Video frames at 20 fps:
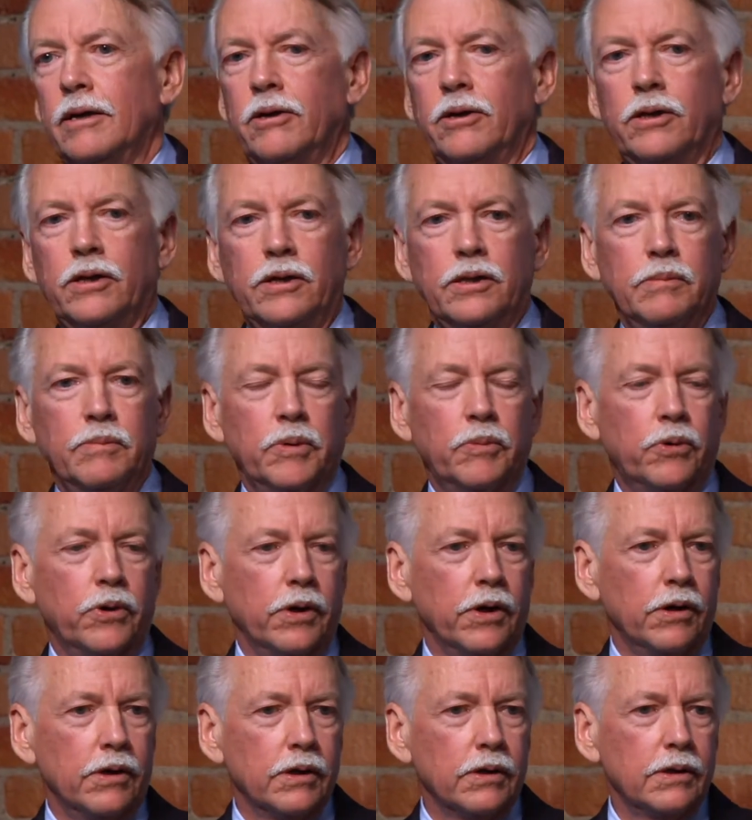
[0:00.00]
on the
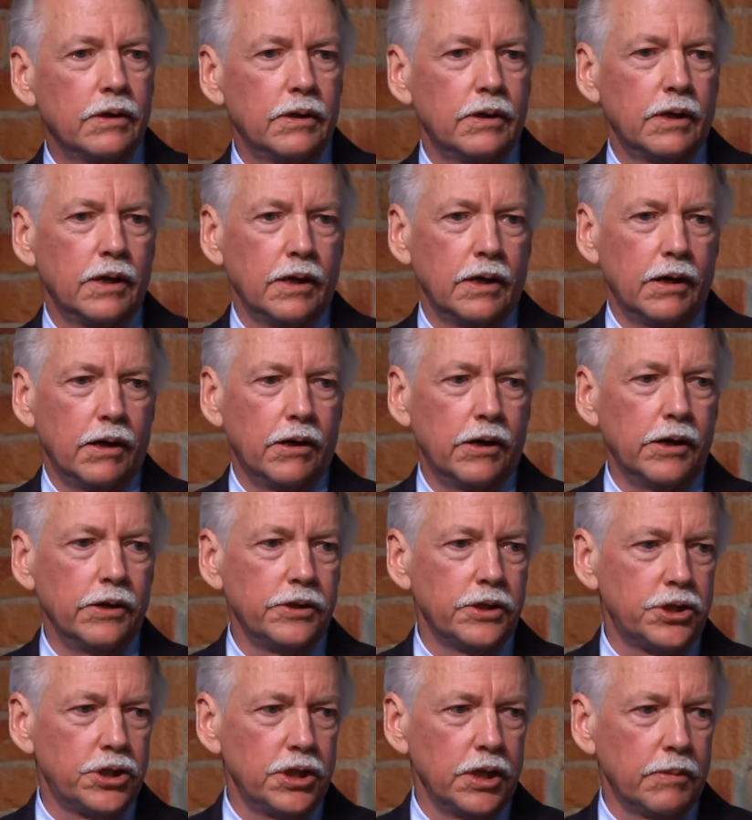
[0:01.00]
memorial
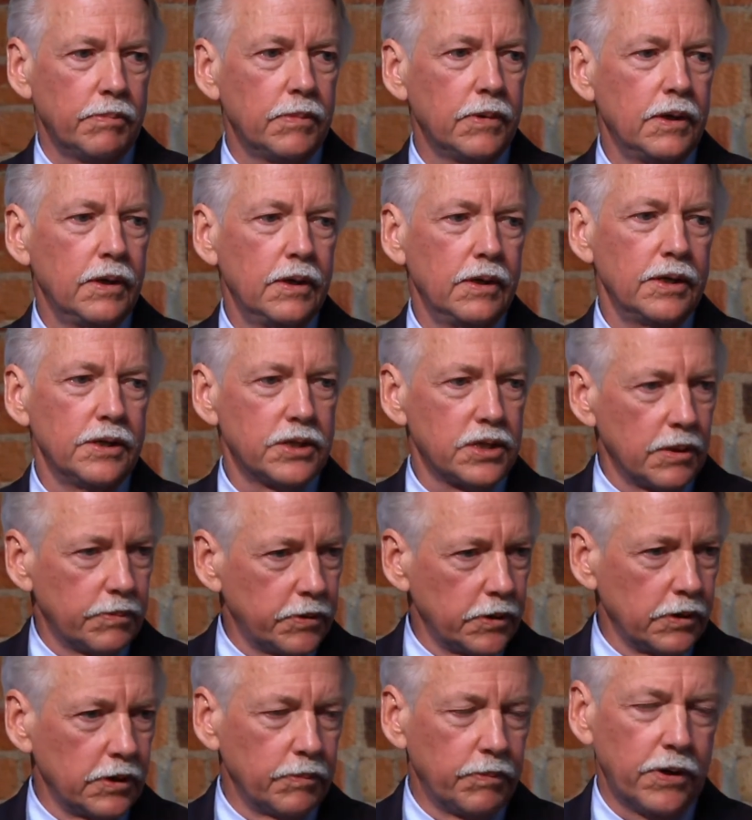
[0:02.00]
on the ship,
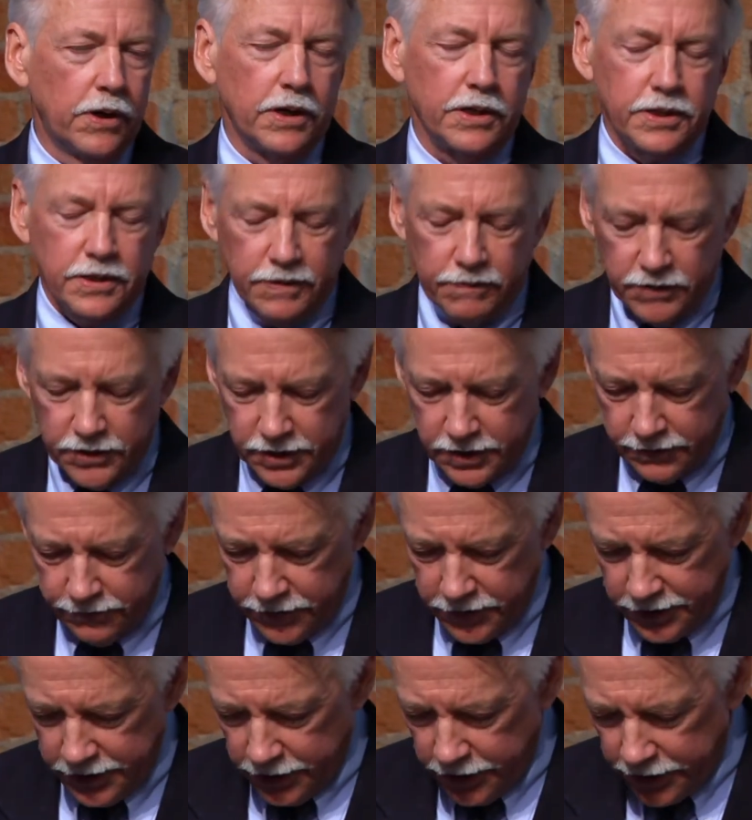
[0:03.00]
something the Park Service
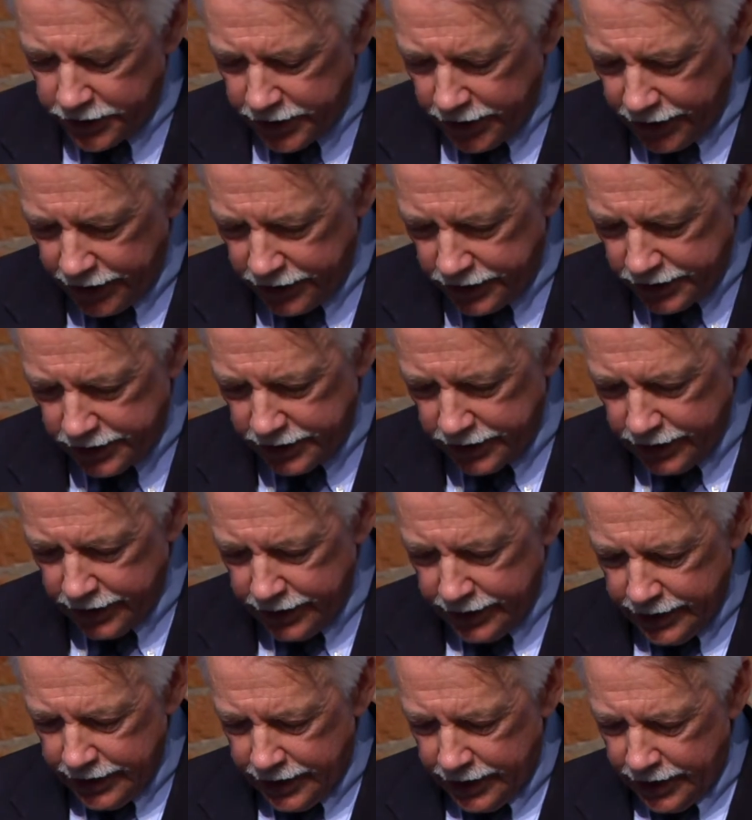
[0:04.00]
facilitates
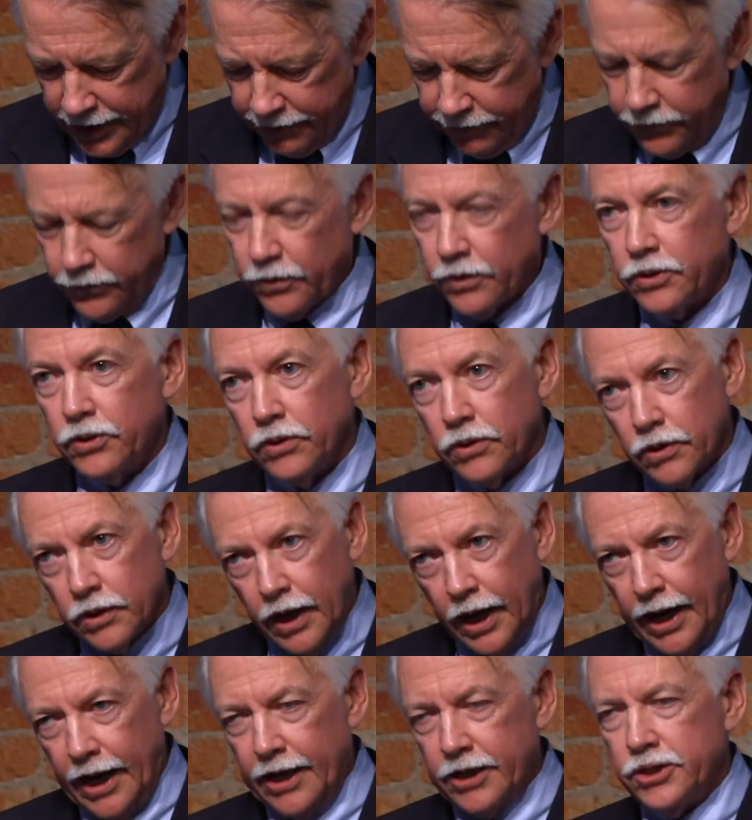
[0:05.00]
for
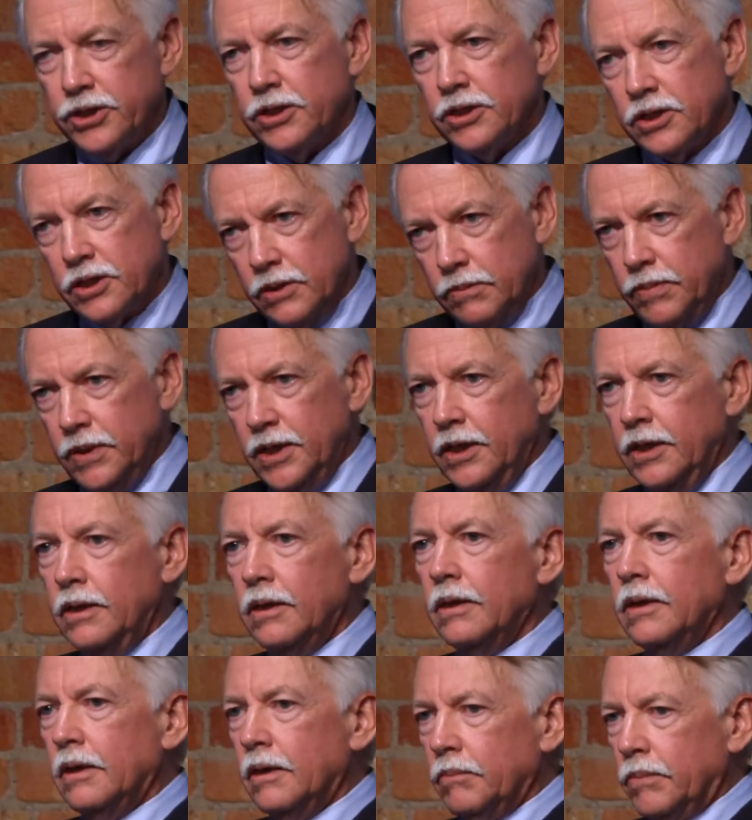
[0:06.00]
your ashes to
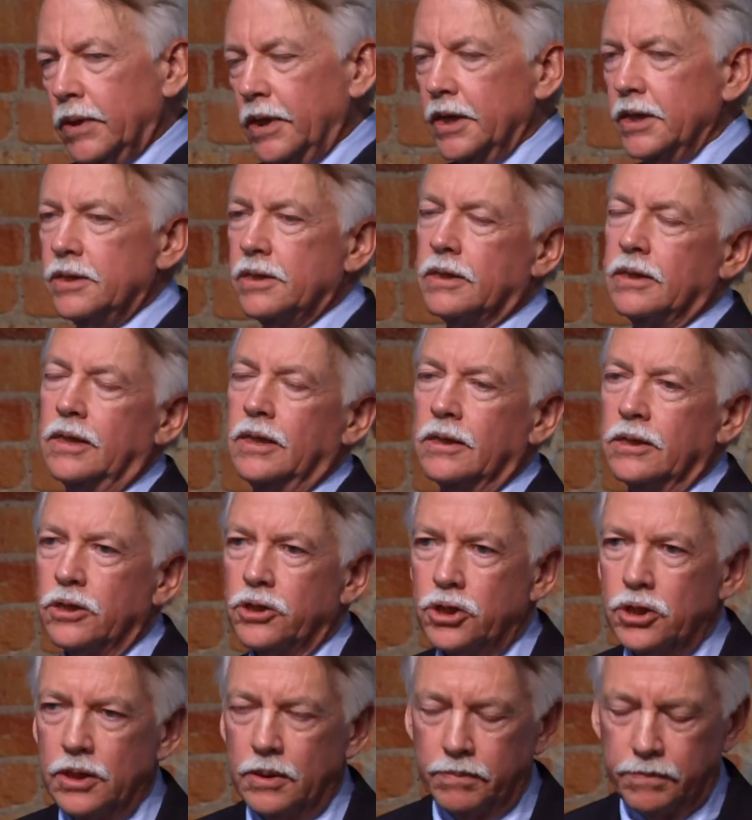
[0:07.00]
be placed in the
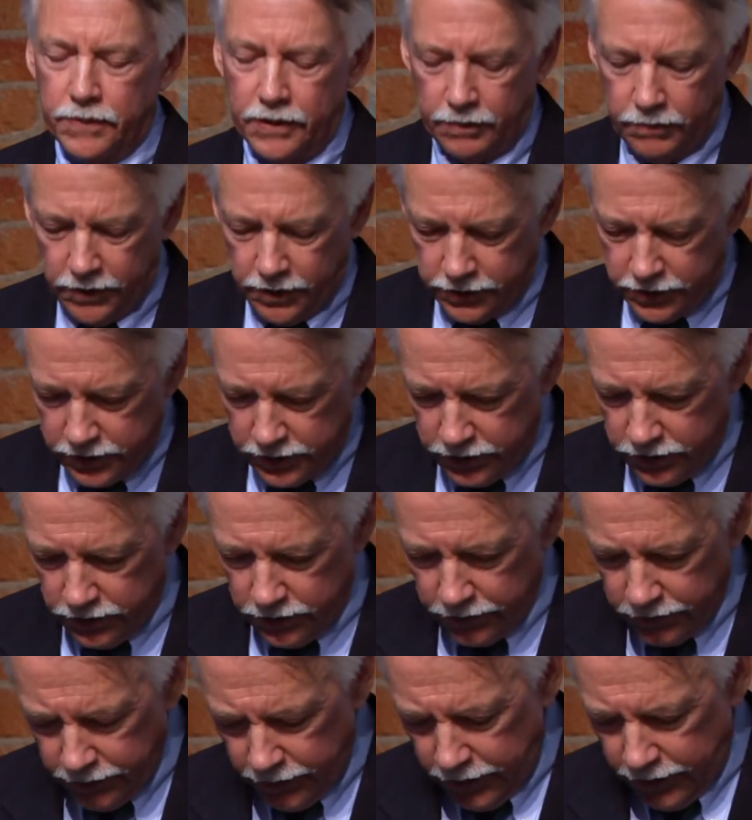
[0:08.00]
ship amongst
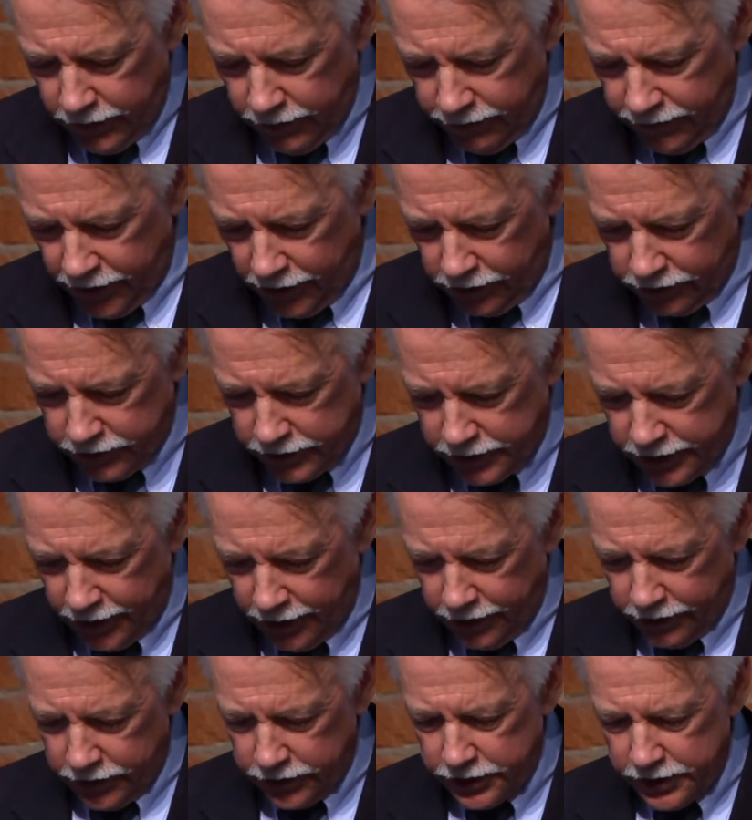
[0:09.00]
your fellow
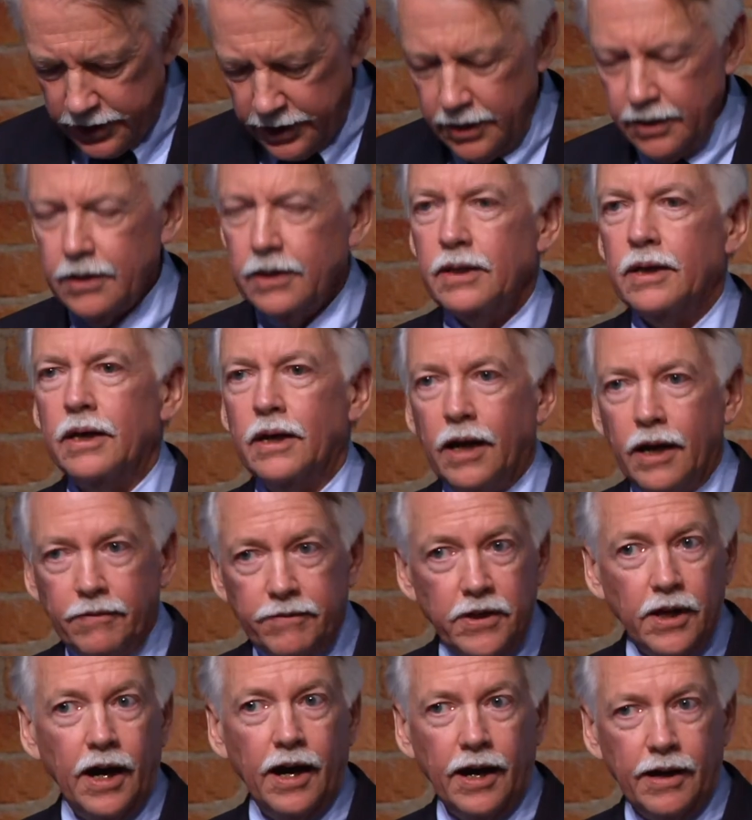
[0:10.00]
sailors and
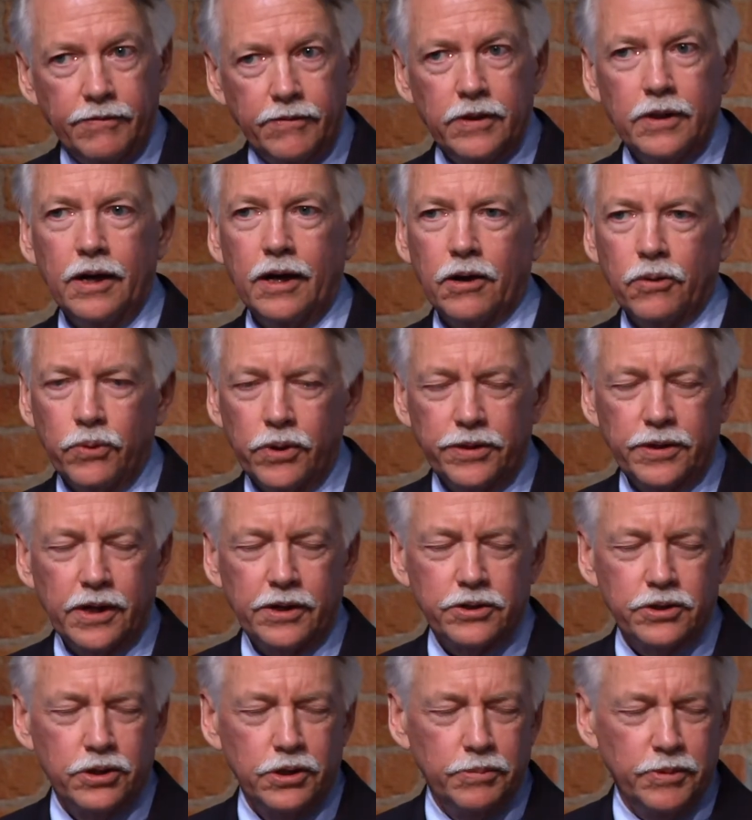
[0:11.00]
I've dived there with
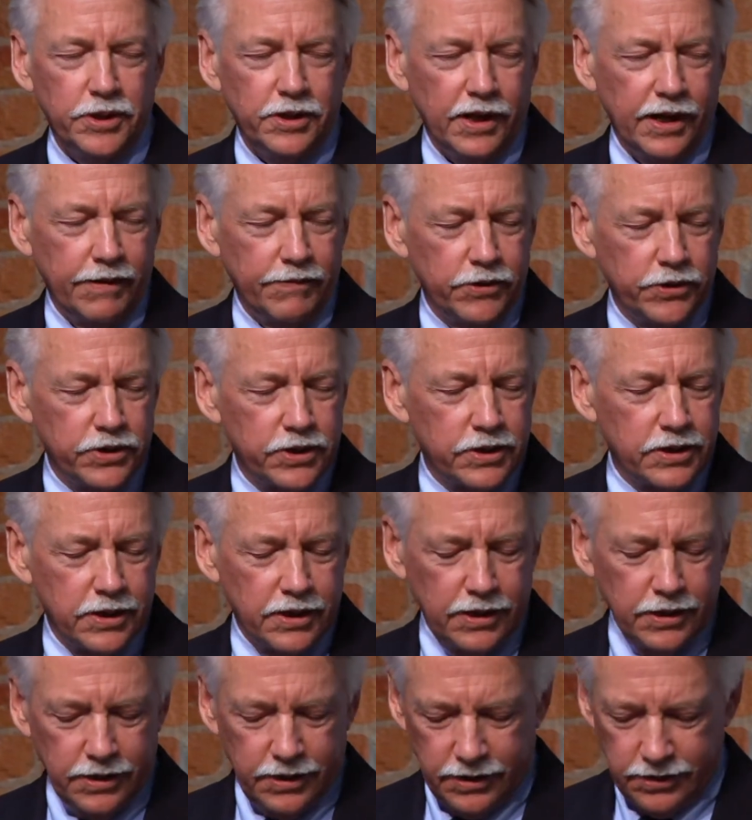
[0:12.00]
our scuba divers
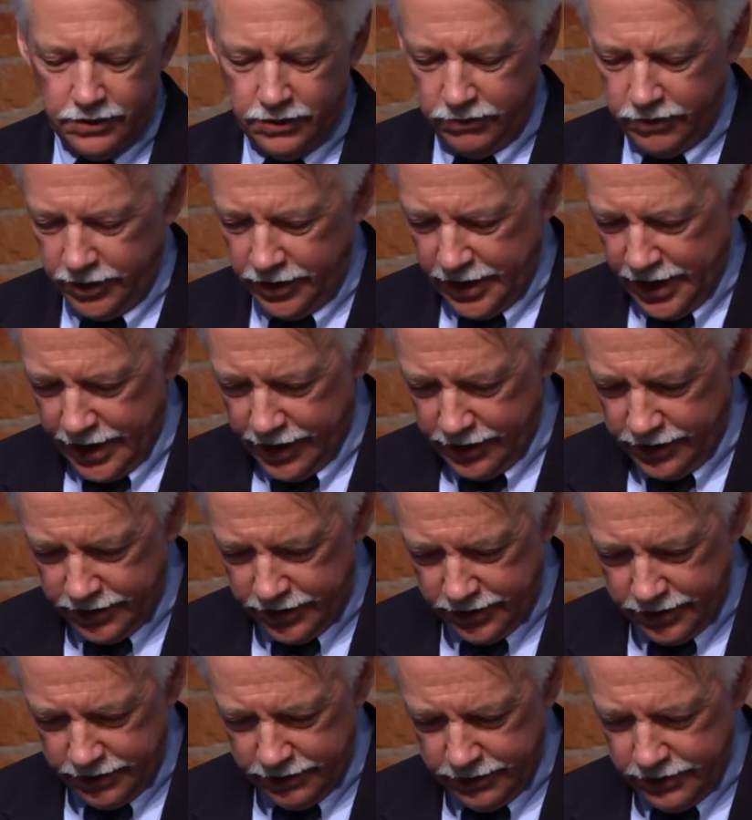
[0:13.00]
uh, in doing that
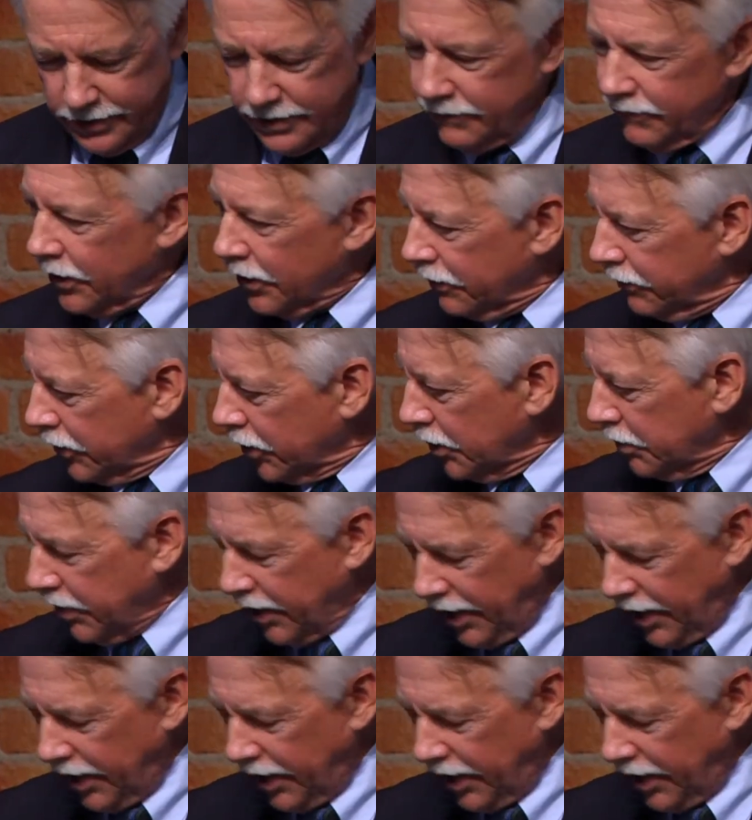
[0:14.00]
is a very, very